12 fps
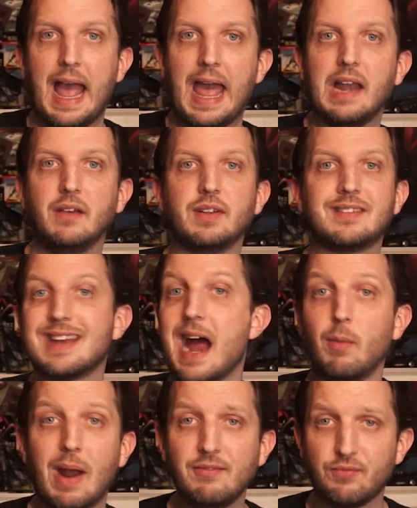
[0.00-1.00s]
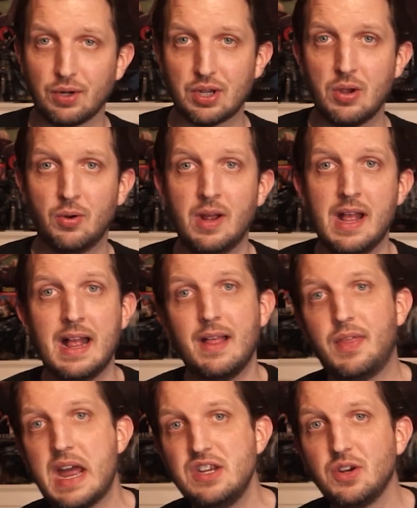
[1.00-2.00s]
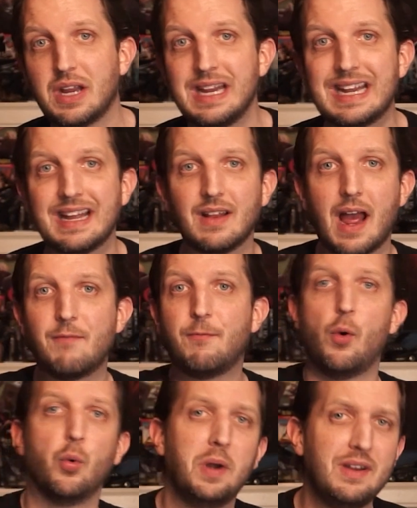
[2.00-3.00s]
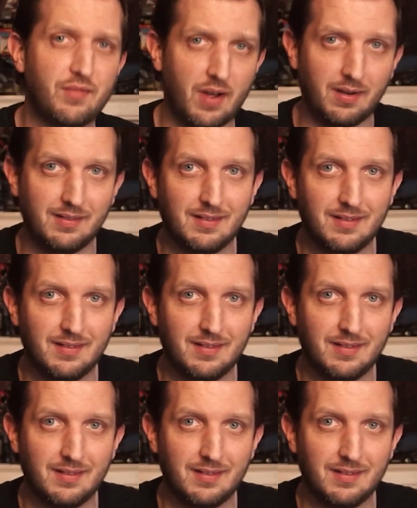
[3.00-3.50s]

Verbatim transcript: and if it's not right for you, then you can get a full refund.